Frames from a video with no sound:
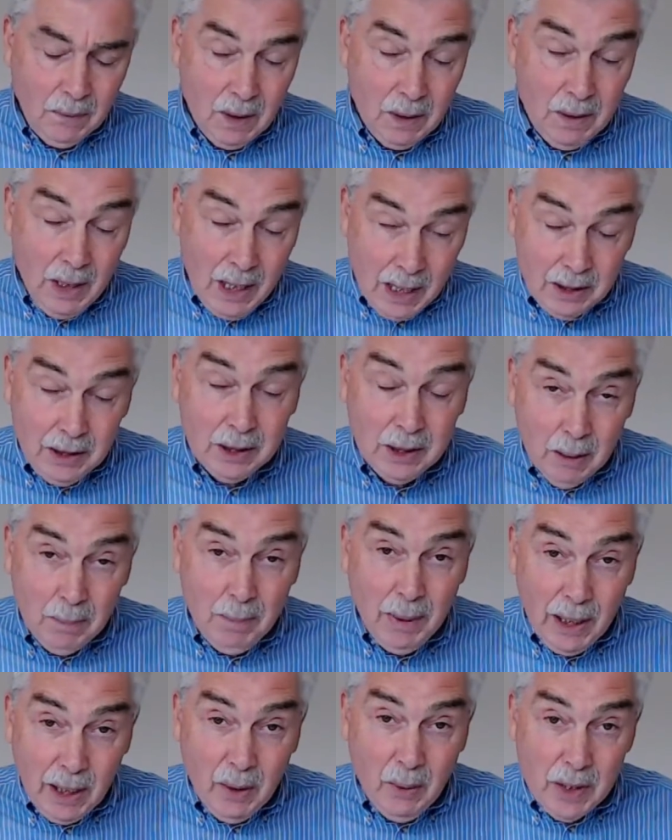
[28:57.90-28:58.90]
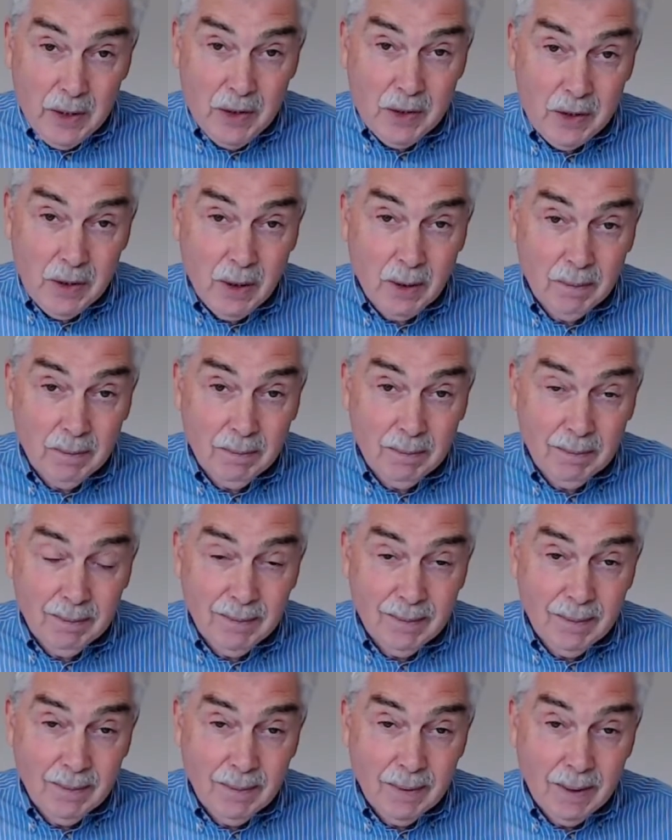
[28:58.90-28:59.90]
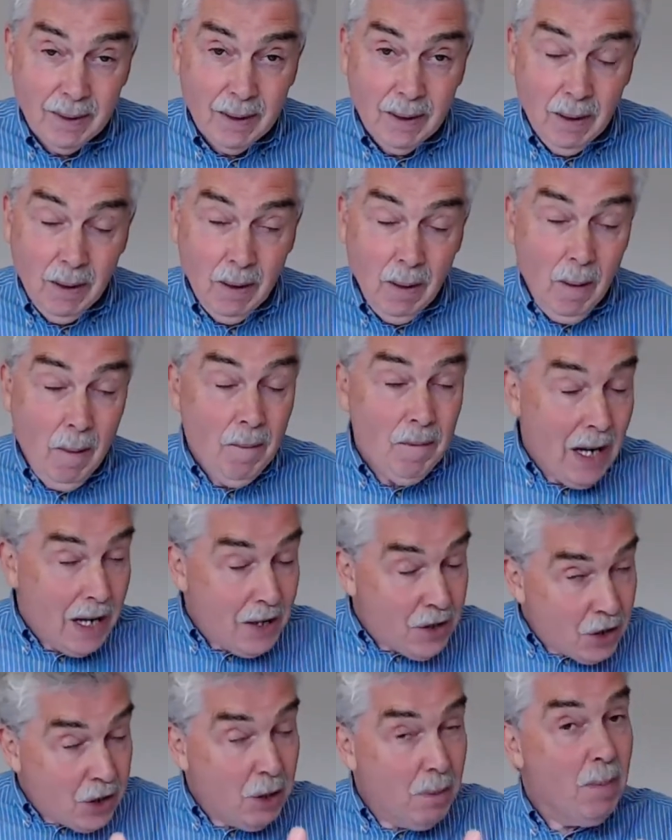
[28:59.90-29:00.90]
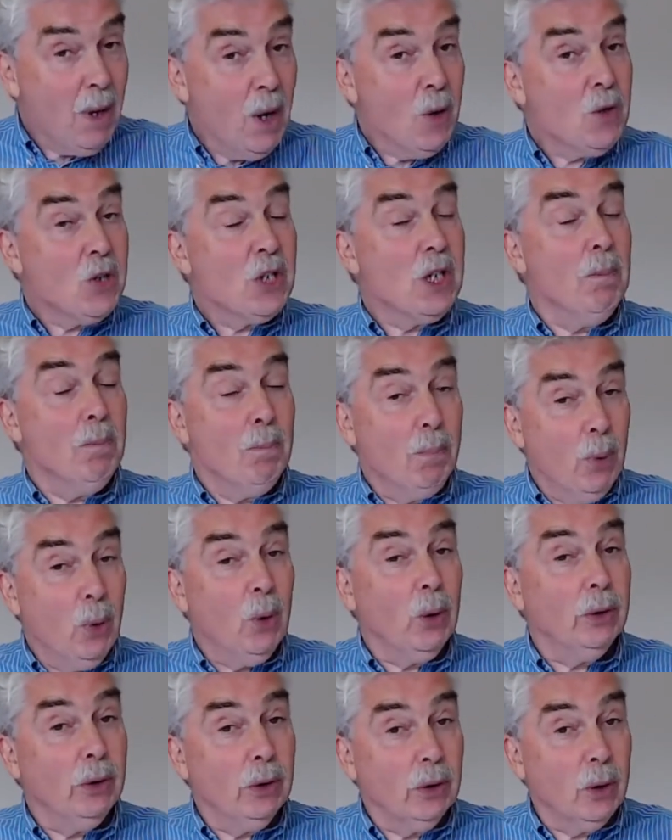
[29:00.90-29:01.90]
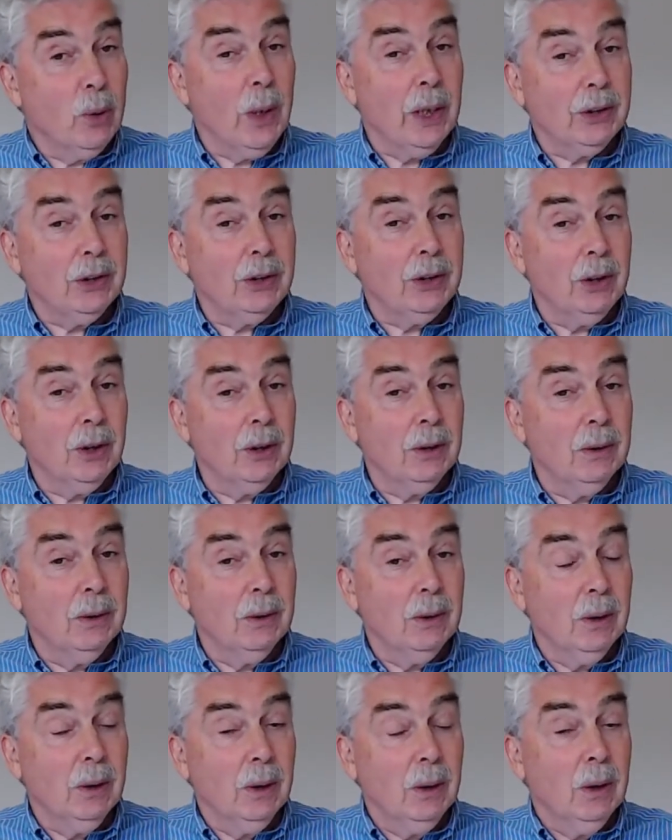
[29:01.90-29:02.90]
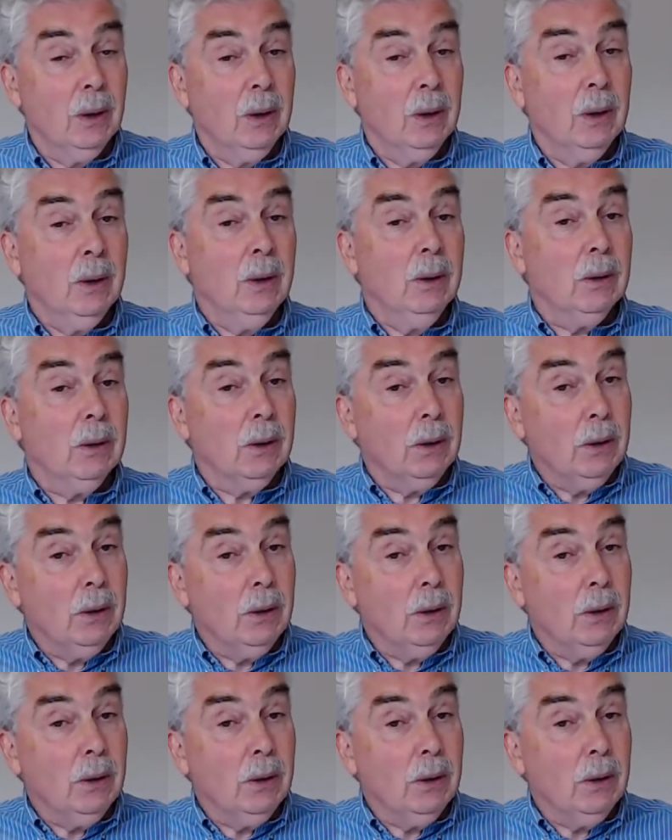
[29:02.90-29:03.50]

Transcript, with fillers: That's the big question. That's the most important question that